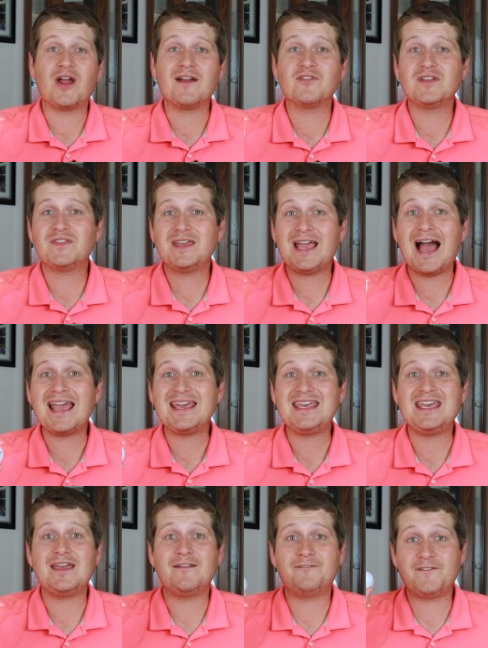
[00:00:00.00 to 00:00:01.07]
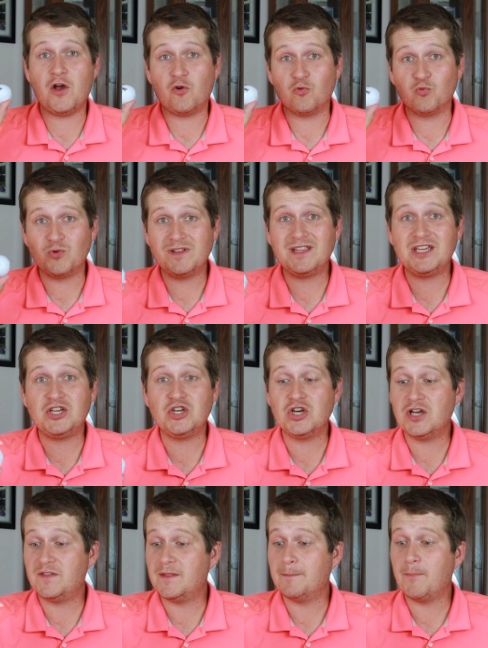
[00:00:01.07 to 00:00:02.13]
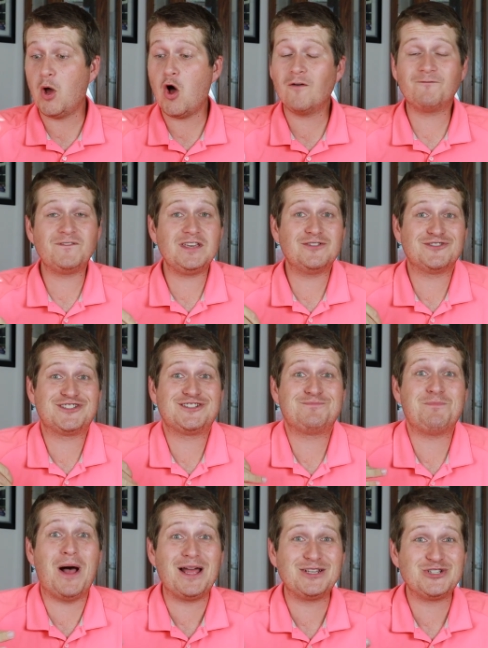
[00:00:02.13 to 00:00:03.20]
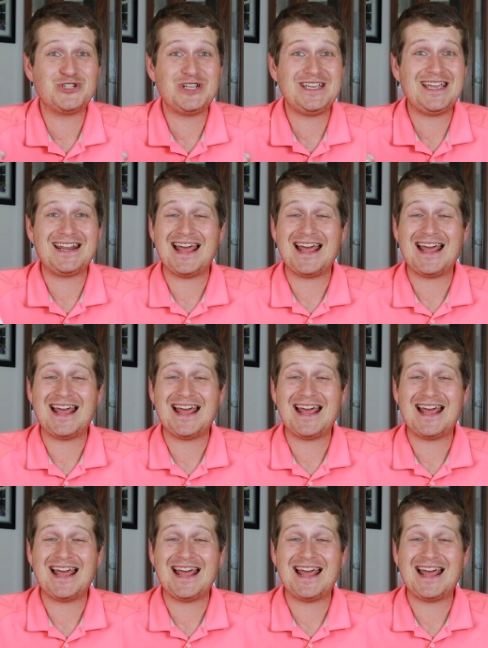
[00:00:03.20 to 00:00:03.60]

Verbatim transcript: Everything I hit felt really good. The ball feels spongy.